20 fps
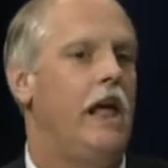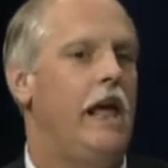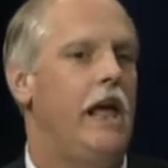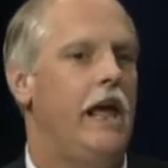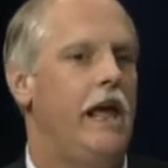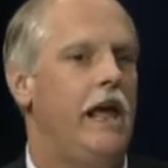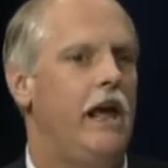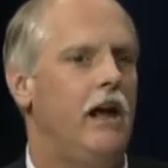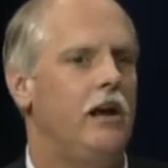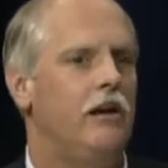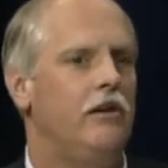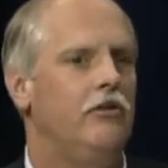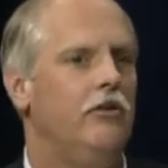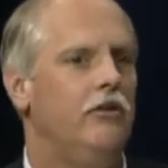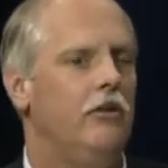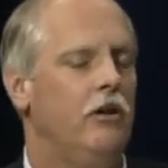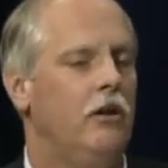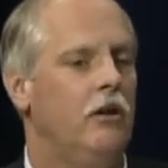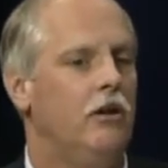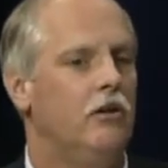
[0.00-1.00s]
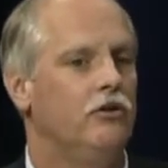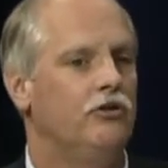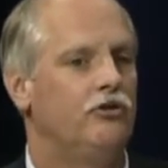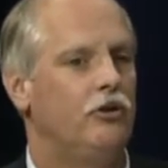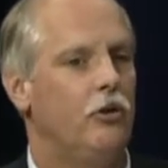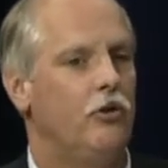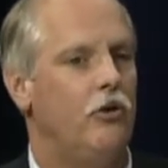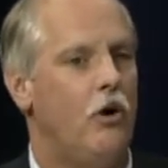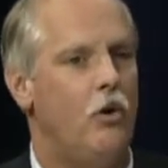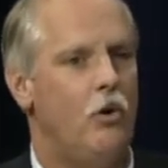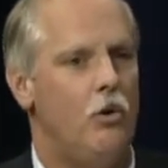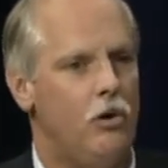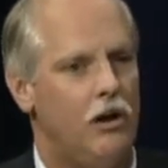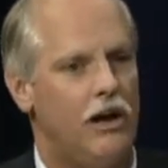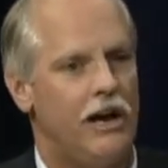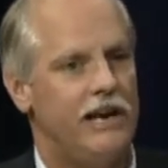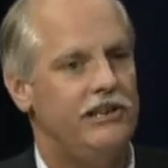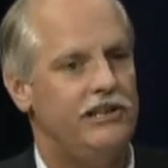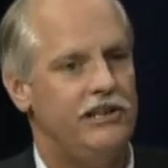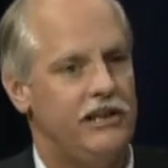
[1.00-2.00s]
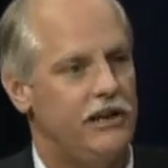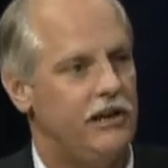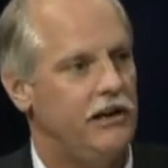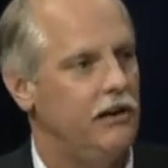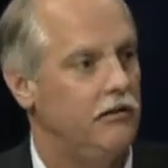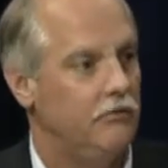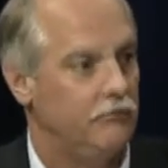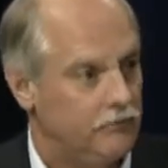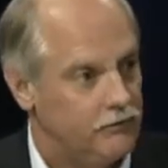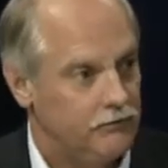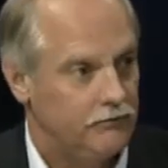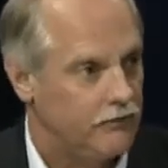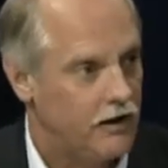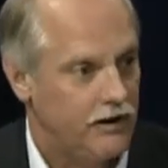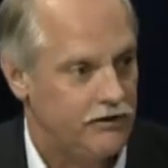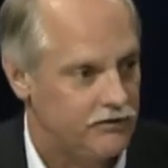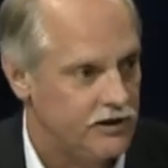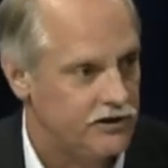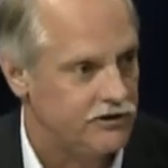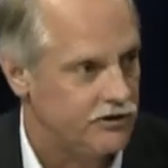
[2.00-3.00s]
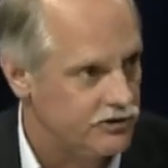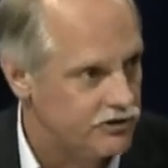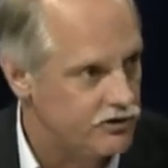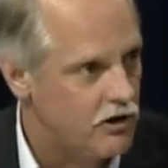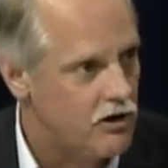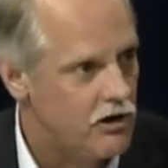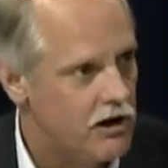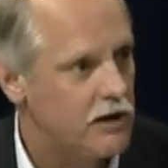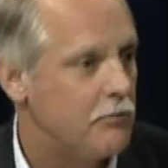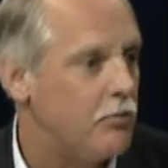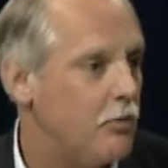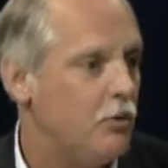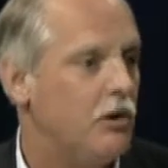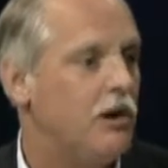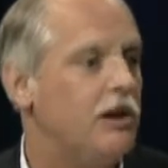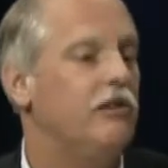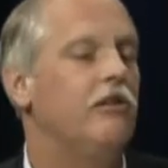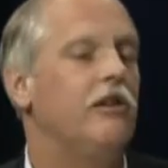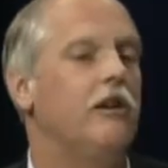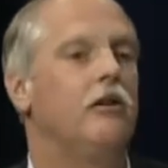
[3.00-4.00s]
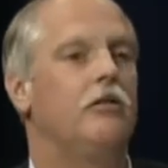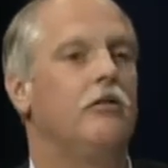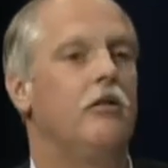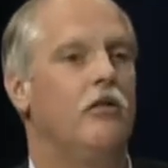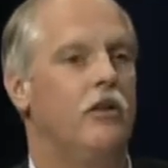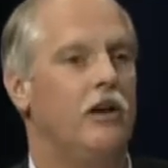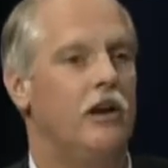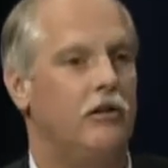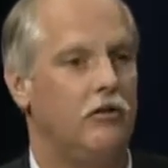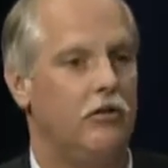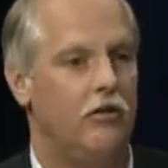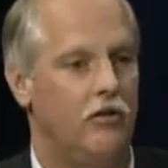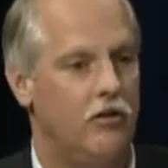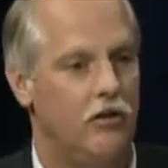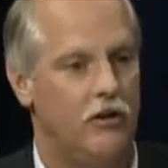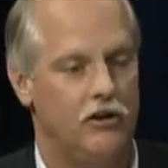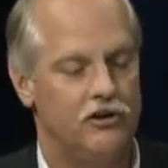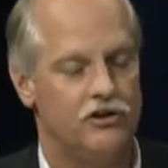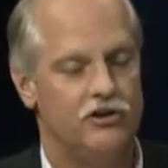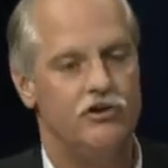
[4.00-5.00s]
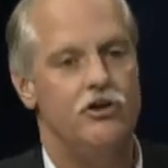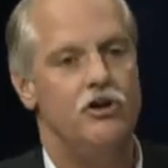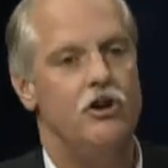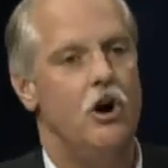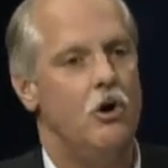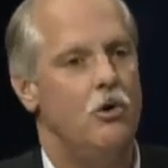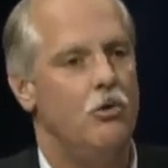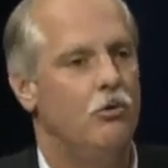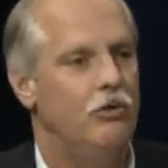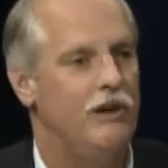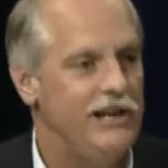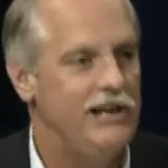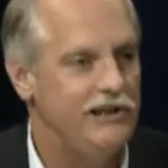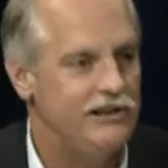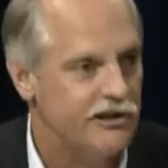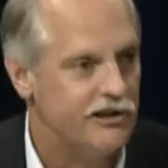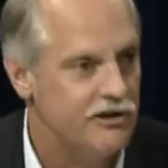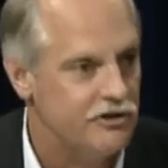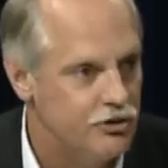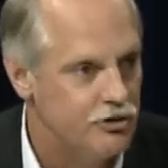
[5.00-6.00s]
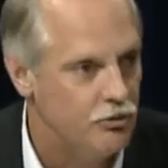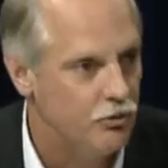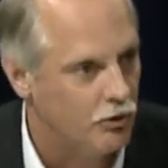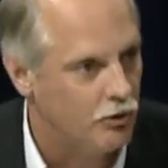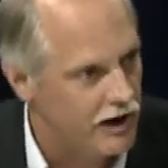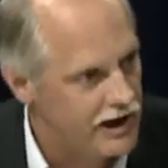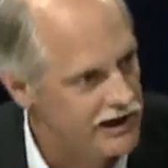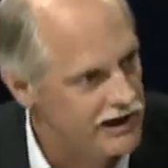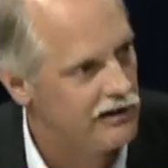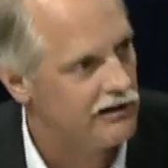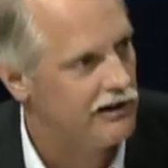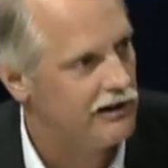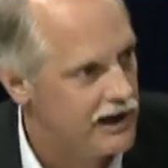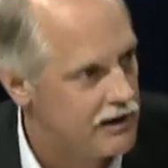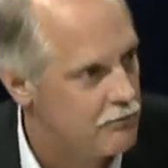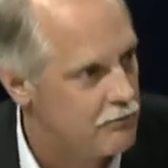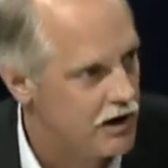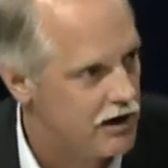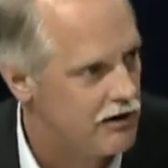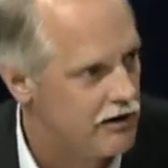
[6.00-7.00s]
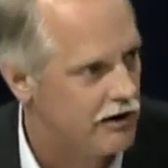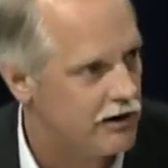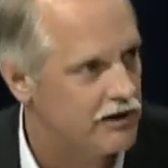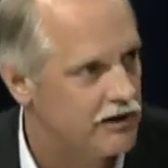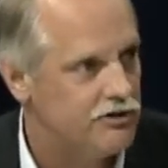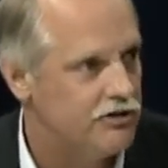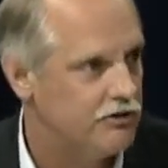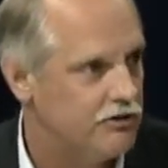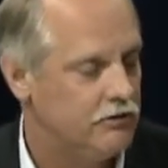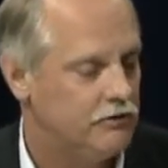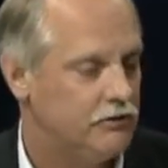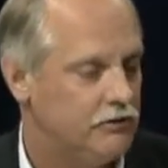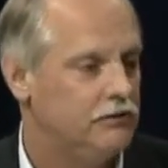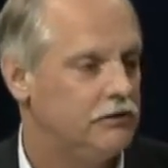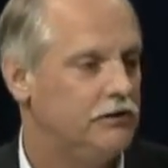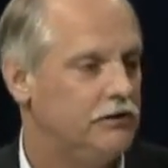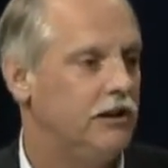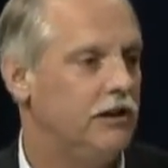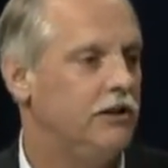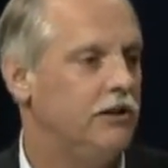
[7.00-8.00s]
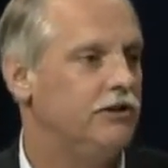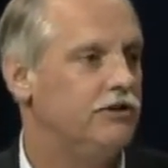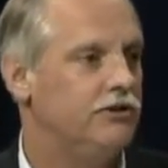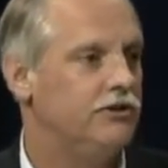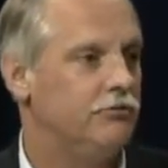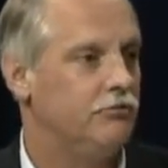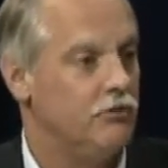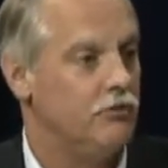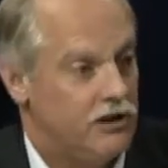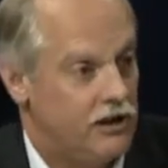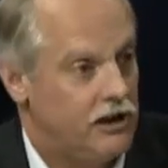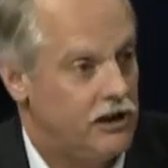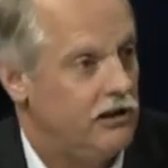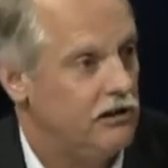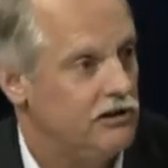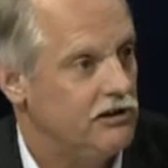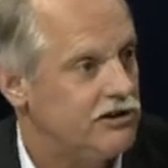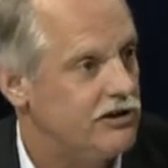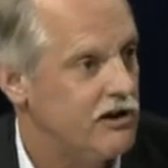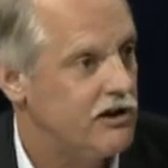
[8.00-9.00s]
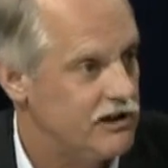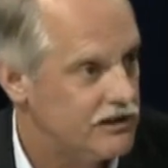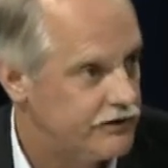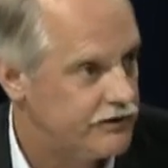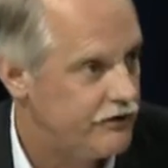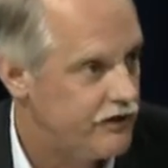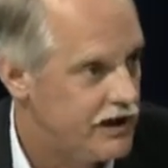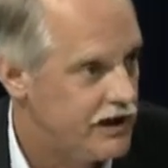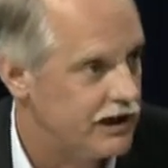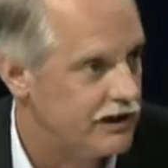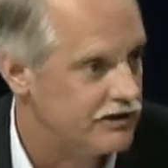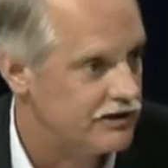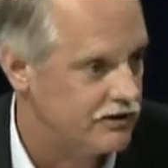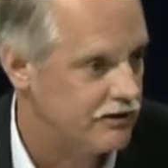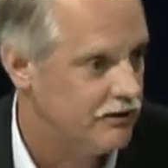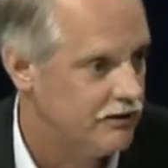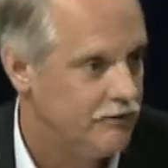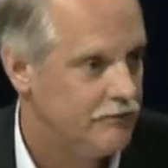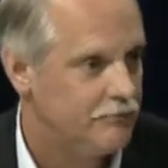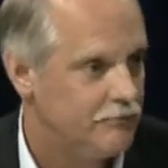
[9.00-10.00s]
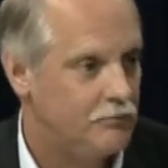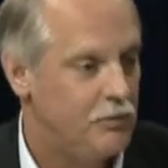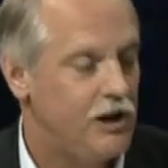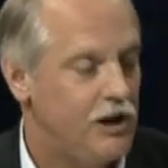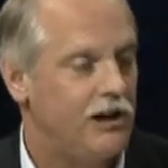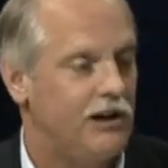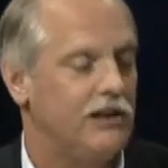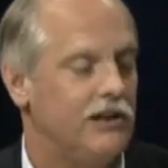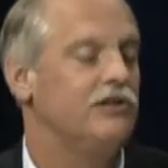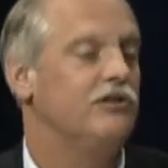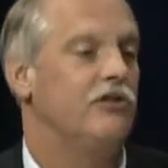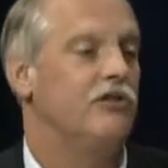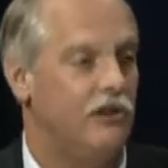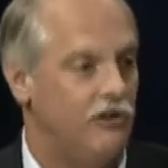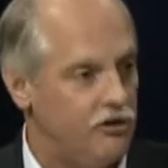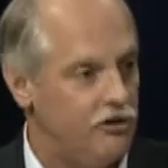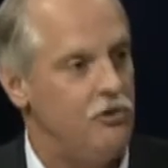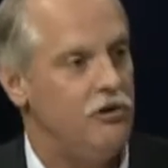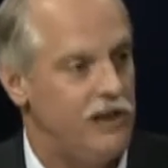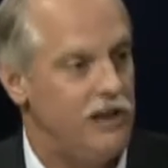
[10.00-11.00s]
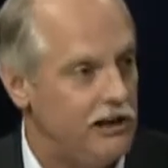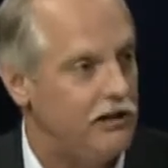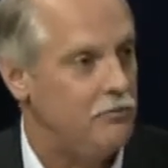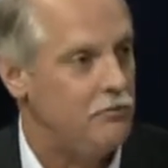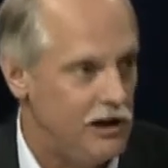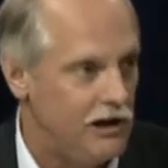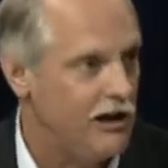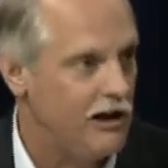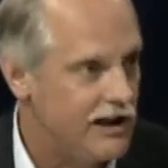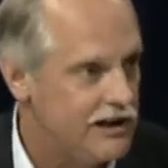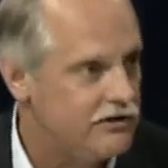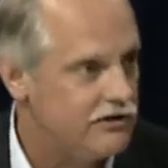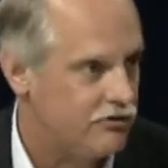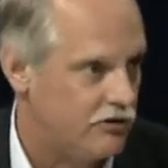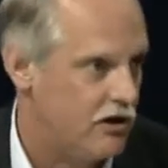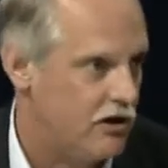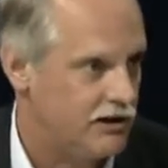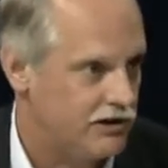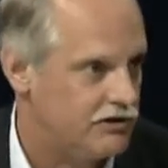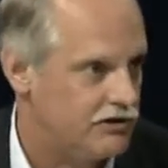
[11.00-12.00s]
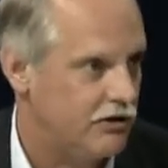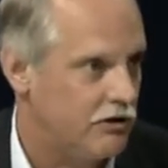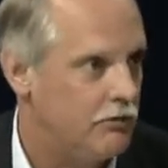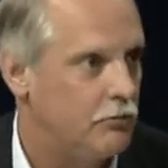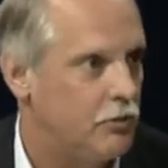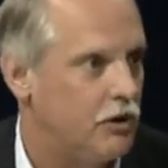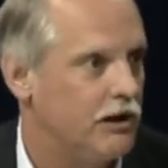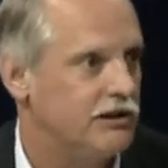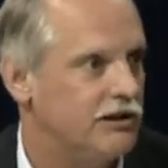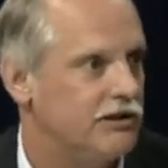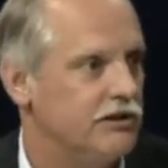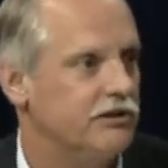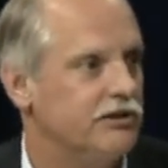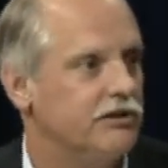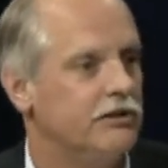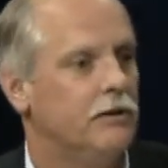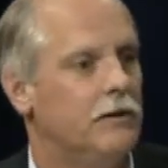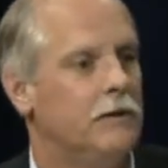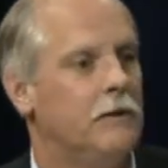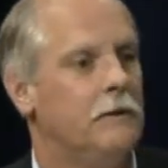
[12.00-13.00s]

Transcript: And so the whole idea as, as a starting point that, that there's no reason to regulate marriage is ridiculous on its face because there do need to be lines drawn in certain places.